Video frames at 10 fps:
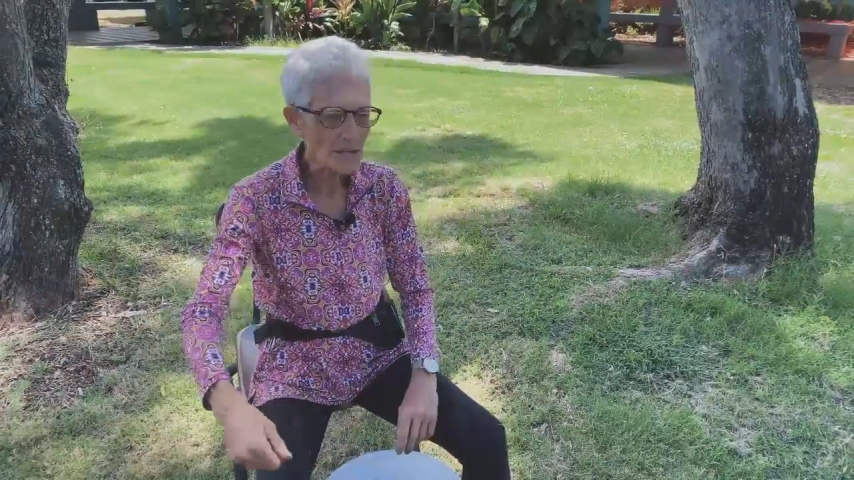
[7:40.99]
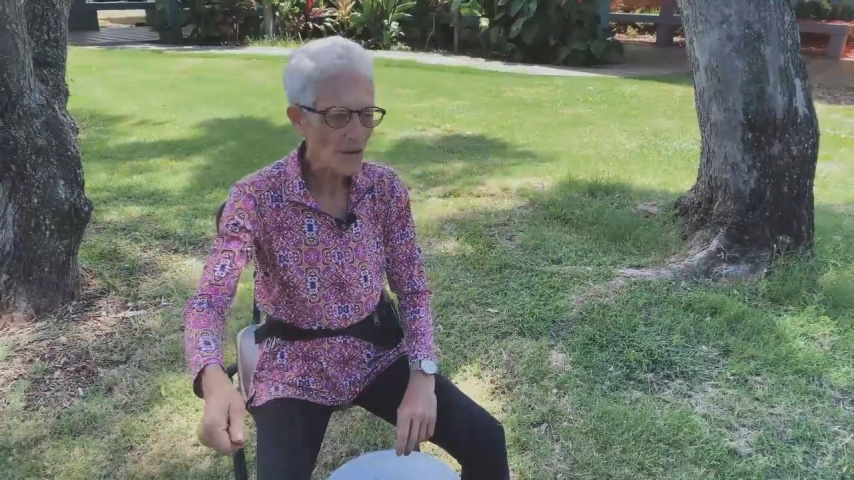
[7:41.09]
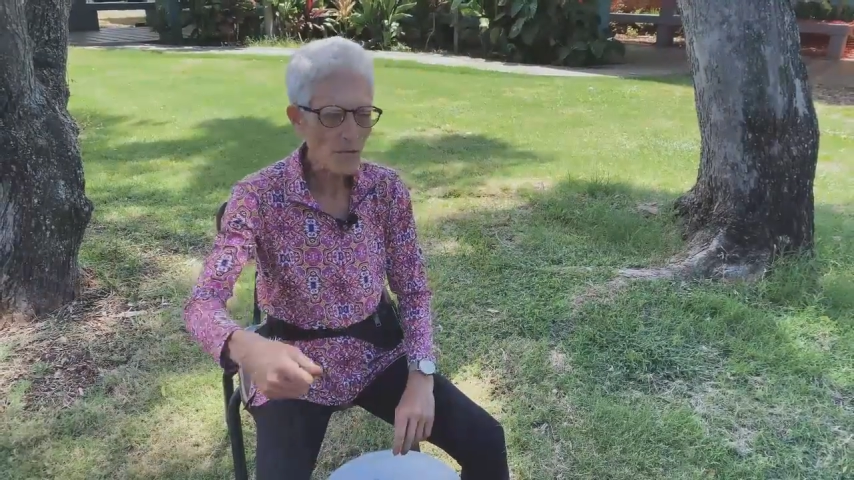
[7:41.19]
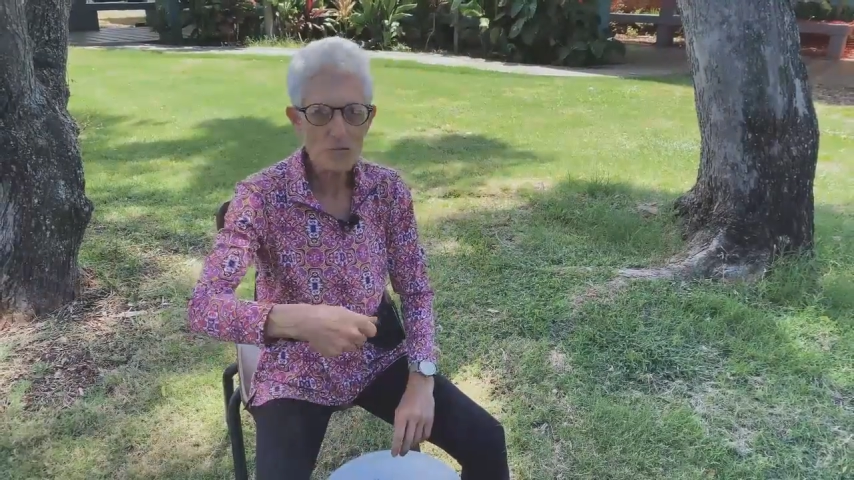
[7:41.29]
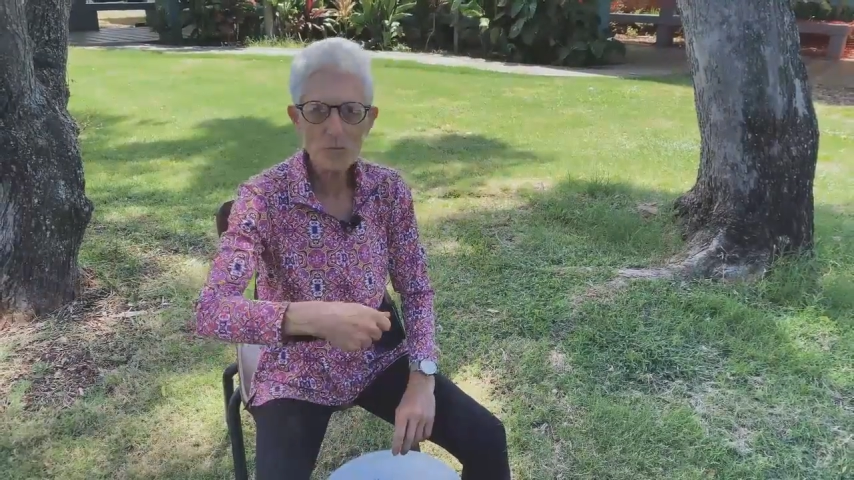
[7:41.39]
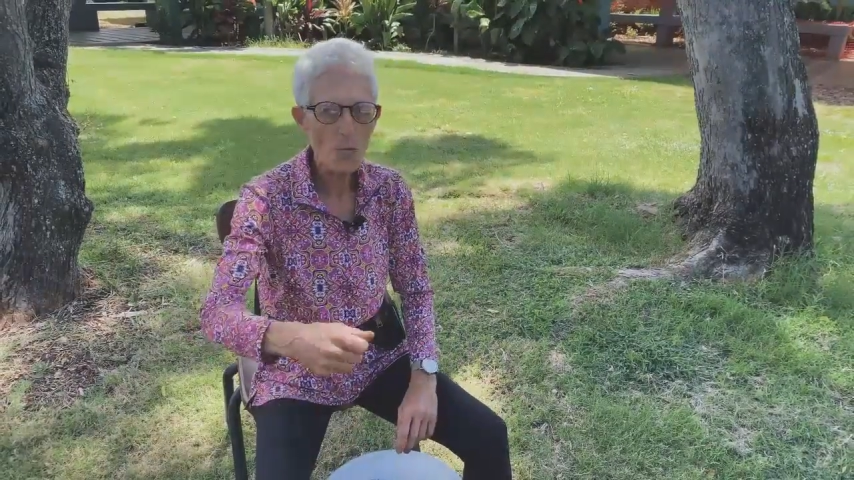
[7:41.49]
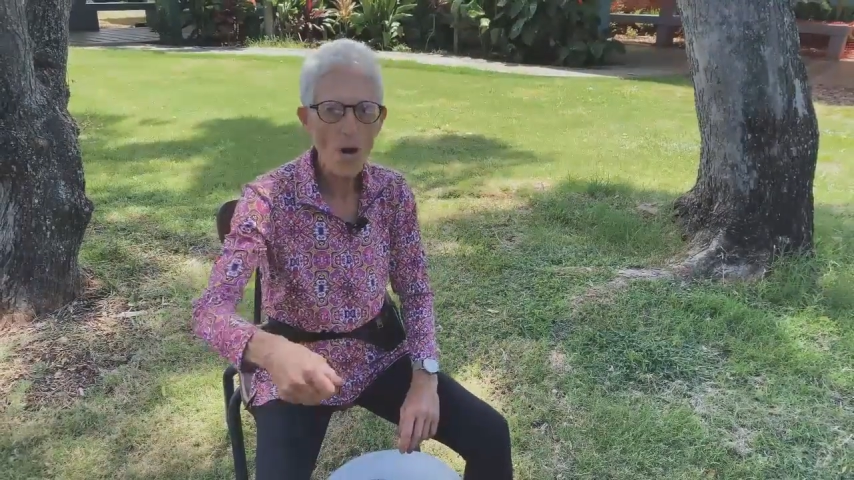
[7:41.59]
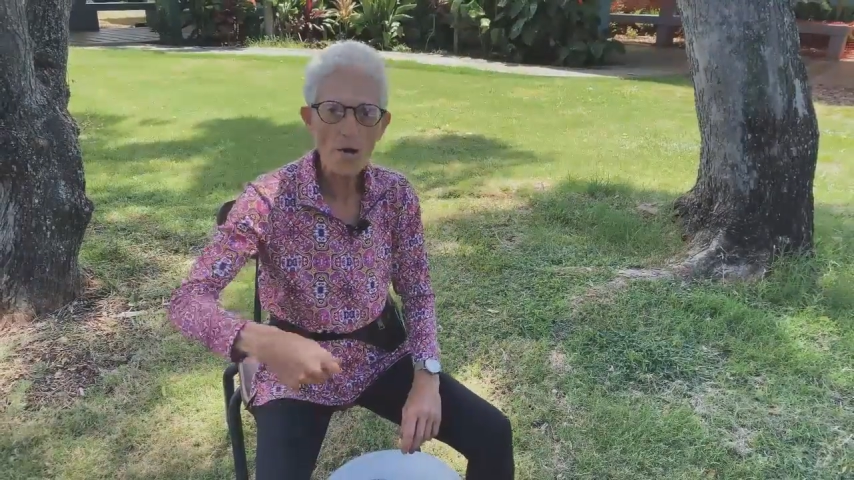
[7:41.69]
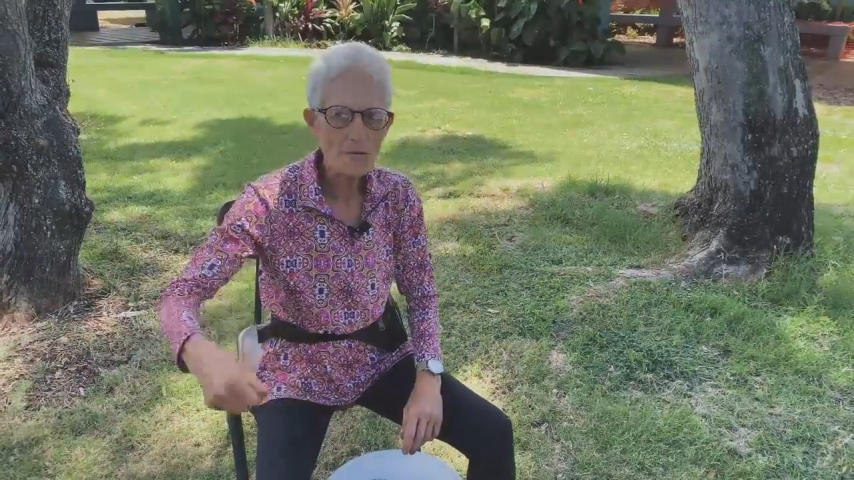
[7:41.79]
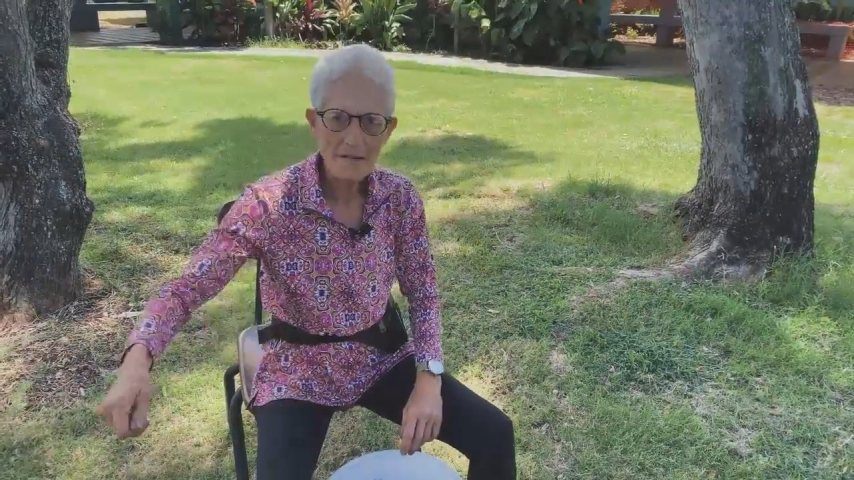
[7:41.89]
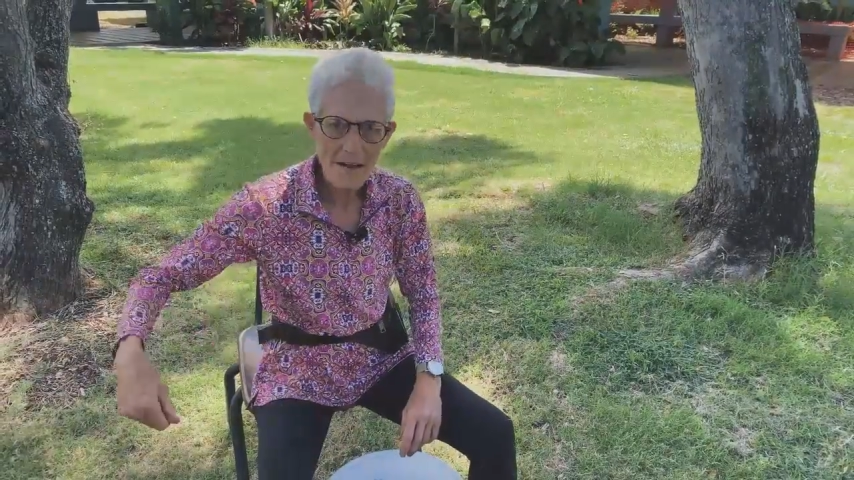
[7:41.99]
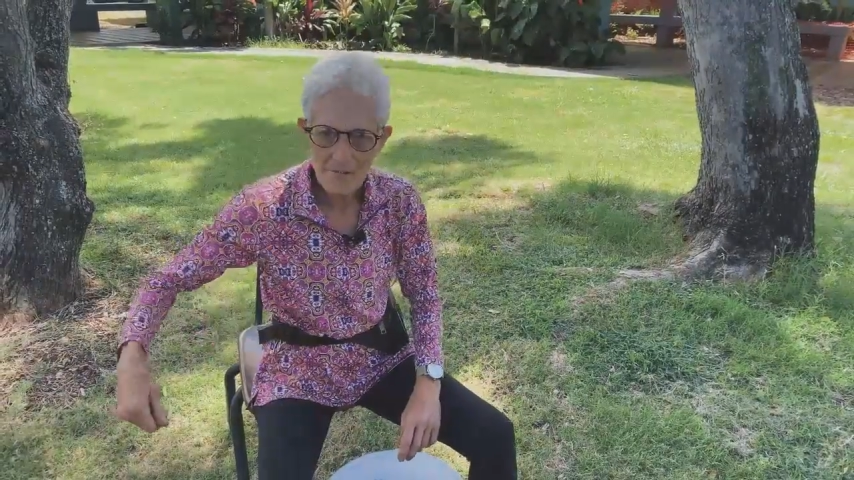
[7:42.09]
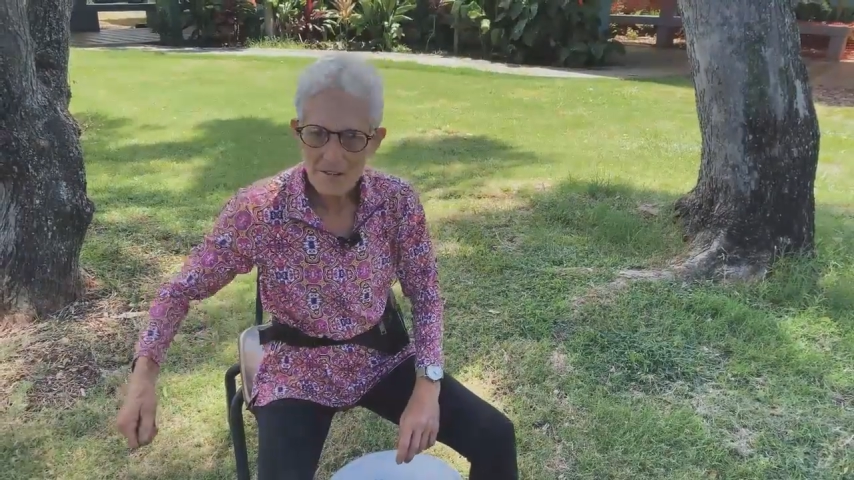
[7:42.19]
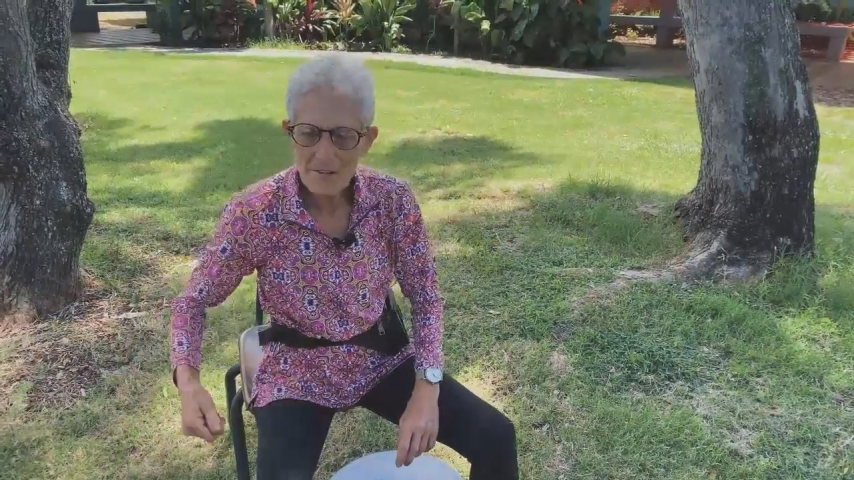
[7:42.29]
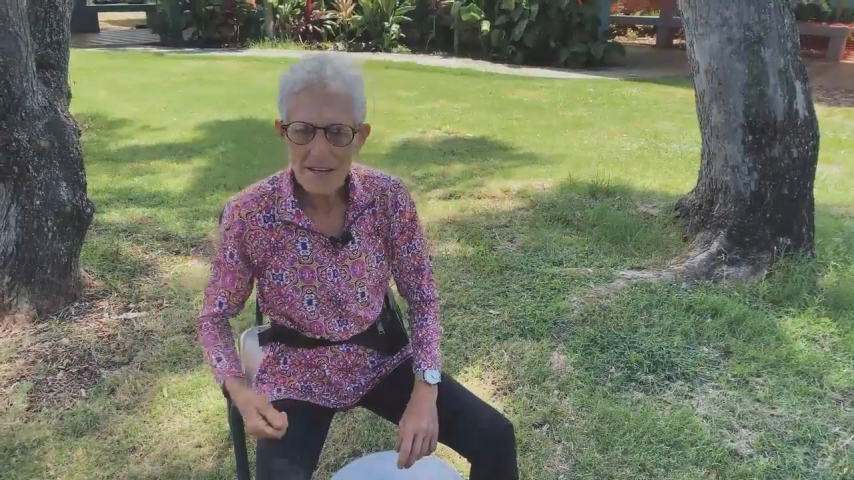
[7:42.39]
and goes watering
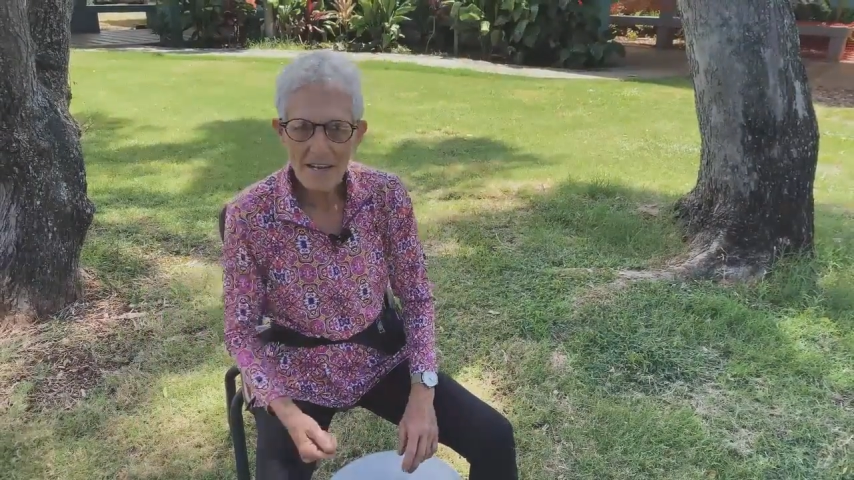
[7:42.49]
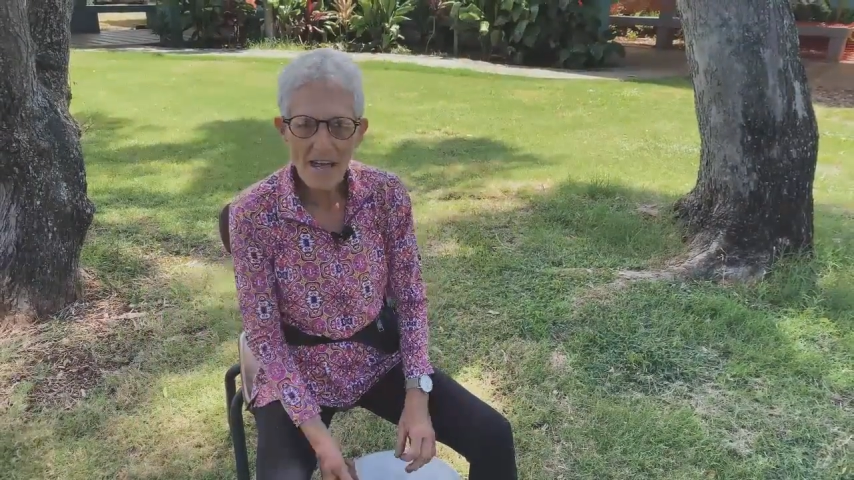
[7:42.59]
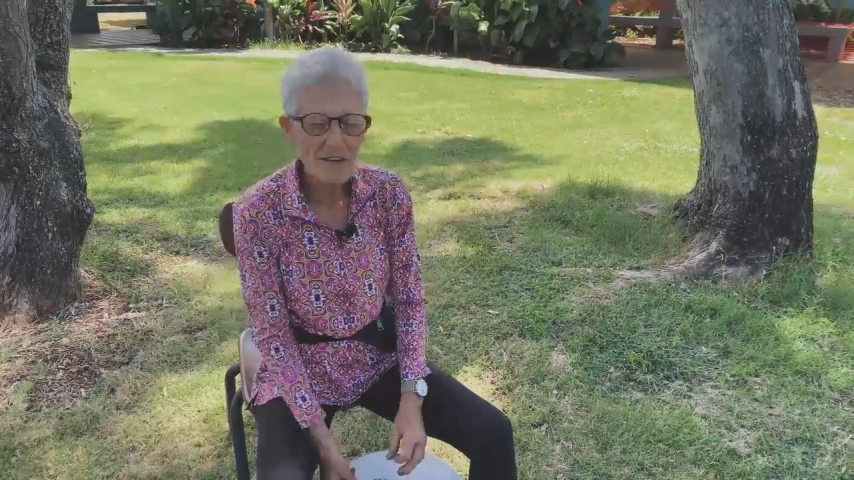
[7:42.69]
everything,